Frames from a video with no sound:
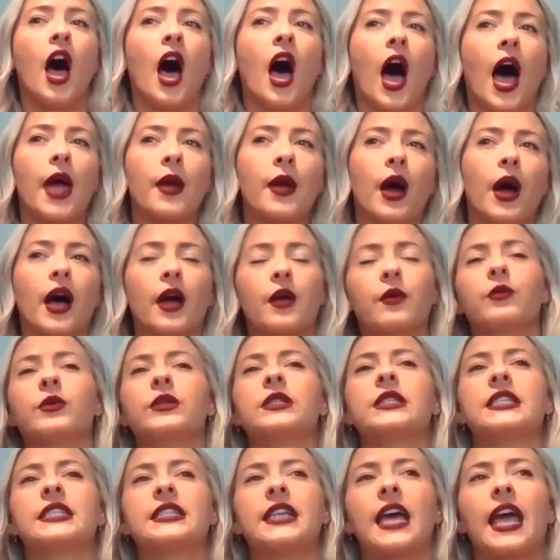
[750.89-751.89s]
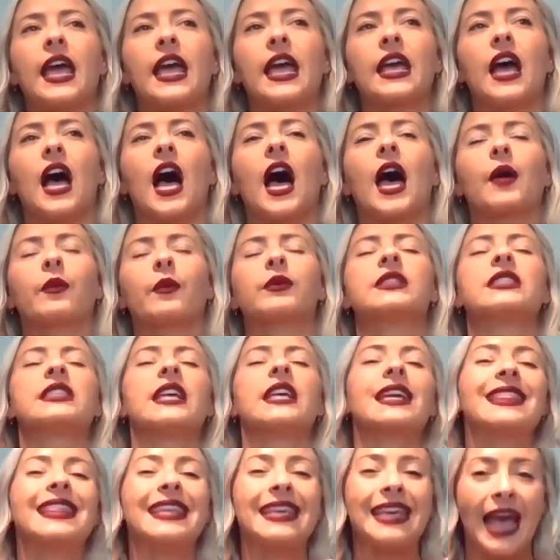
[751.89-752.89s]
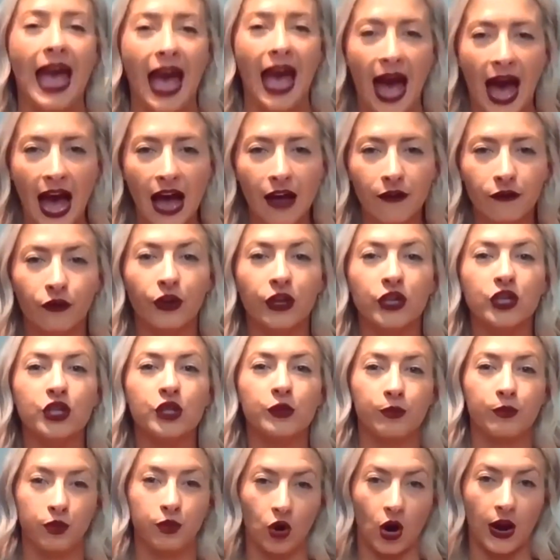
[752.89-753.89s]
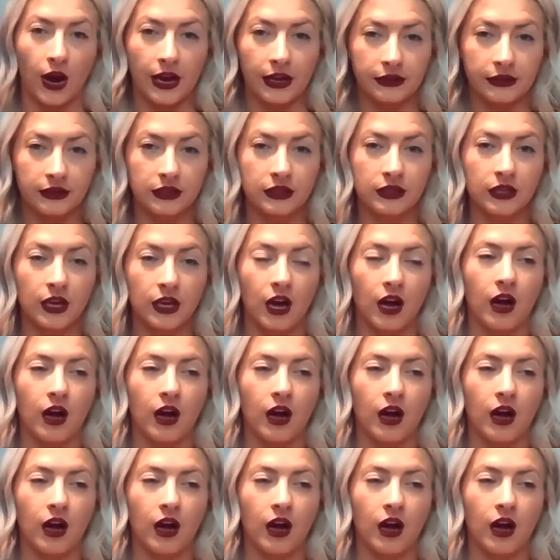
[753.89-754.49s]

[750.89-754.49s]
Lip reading: I would say the average price